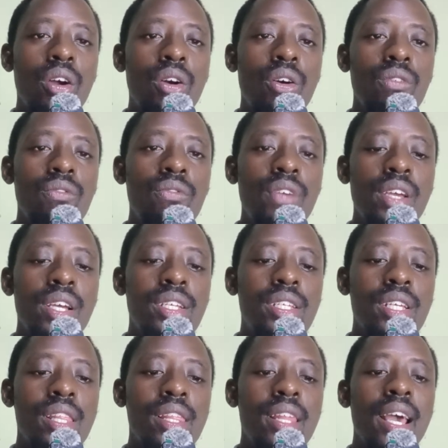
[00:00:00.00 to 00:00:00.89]

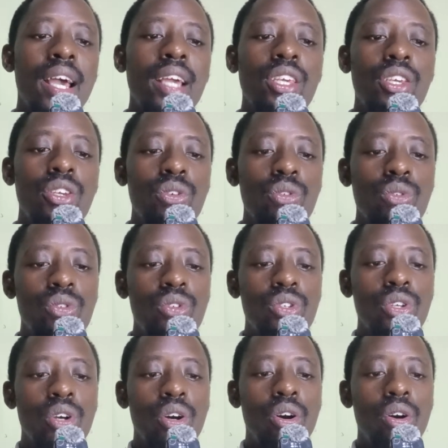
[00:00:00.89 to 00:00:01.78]
convicted the
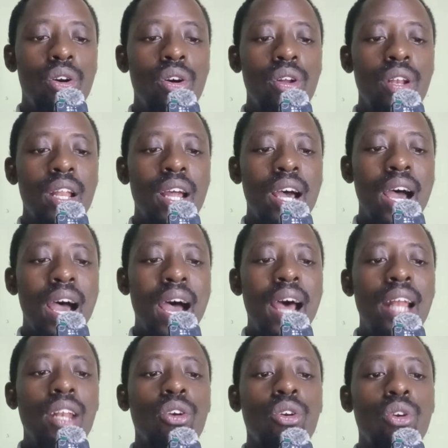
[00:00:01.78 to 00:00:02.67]
accused on
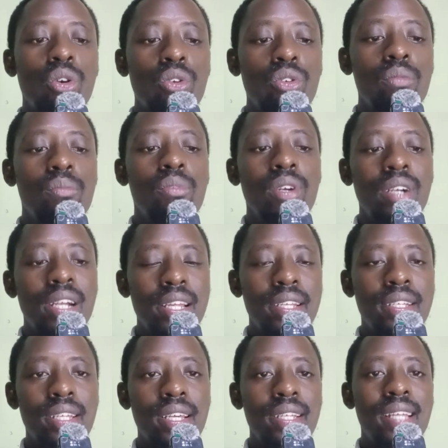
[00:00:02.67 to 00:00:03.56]

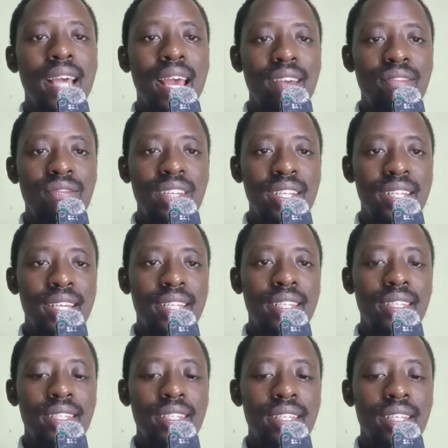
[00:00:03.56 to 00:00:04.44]
uncorroborated
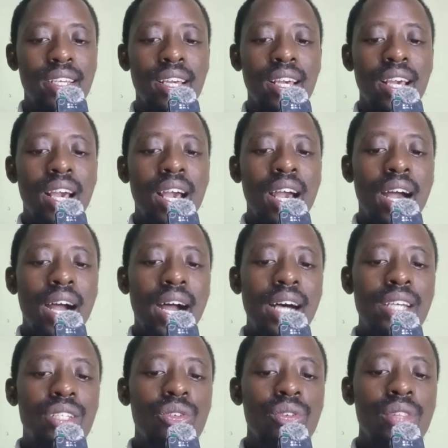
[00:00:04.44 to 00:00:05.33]
evidence.
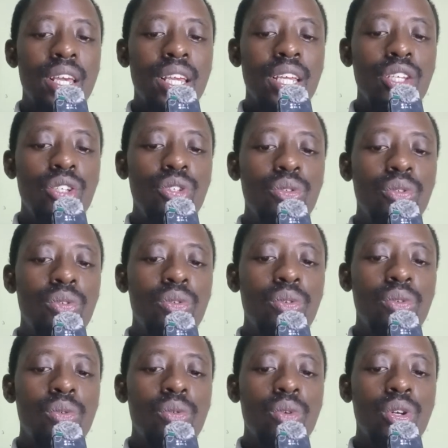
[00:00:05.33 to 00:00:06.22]
And so the issue
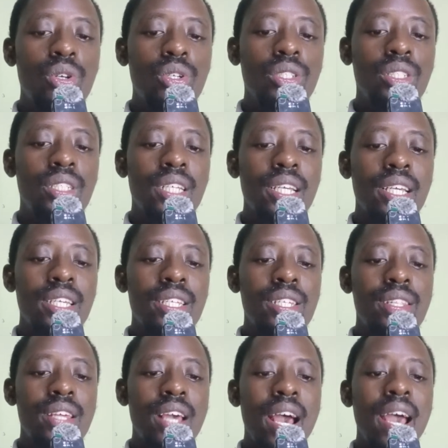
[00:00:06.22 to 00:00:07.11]
was,
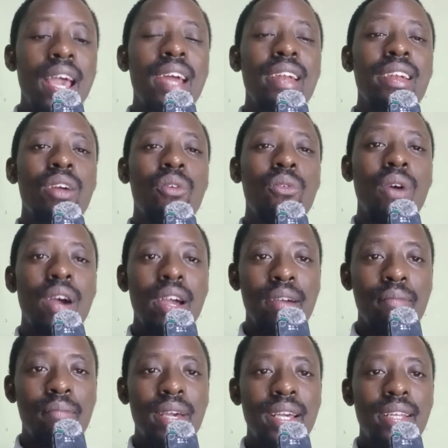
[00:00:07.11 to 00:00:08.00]
is there a
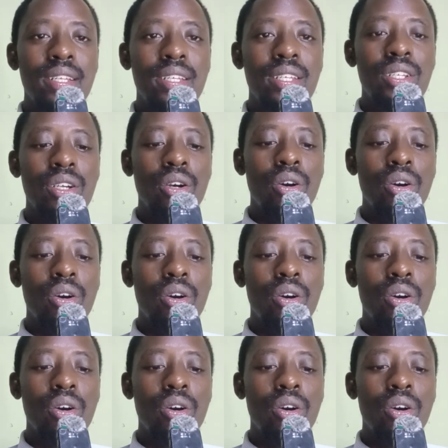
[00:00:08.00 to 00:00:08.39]
requirement